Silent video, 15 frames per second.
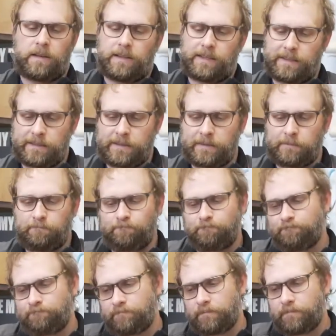
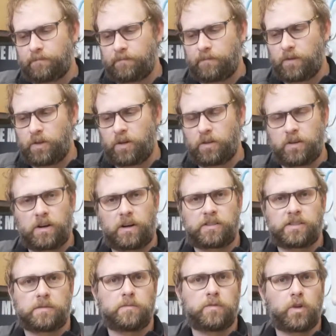You know, there are
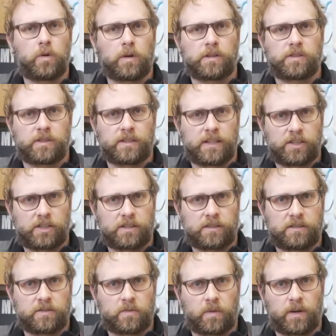some newer
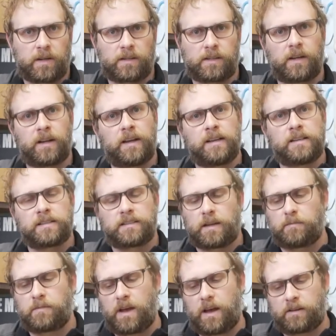traditions where
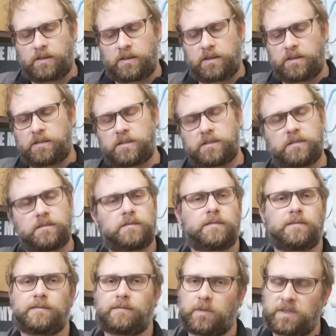some doctors,
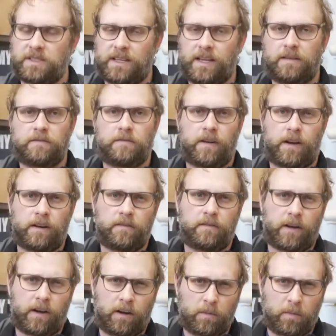once again, very
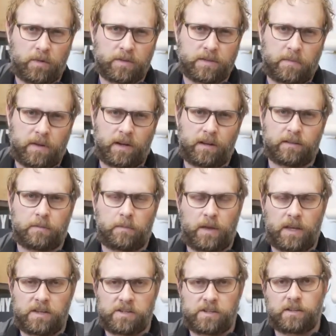variable depending on the
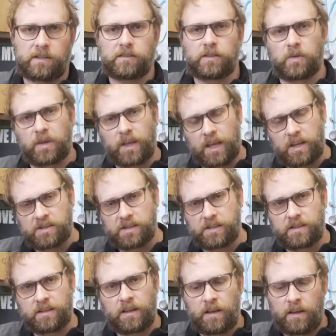patient and
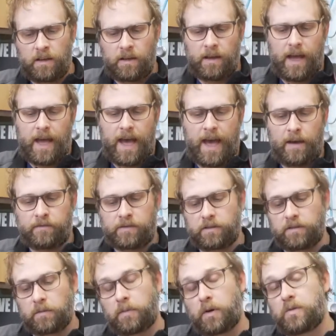location. After
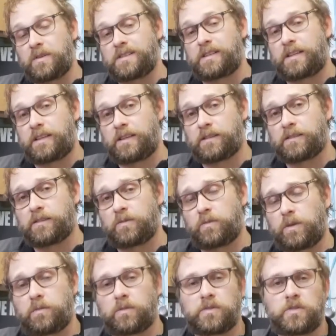the bone is healed,
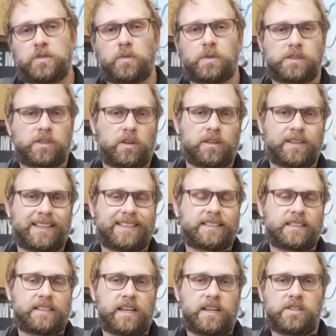we will do what's called a
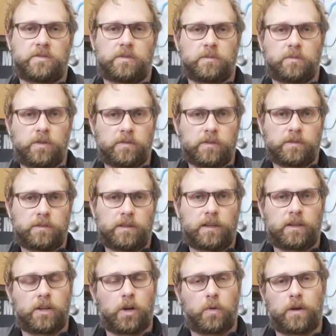stage removal
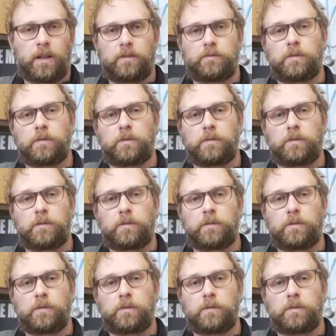and go in and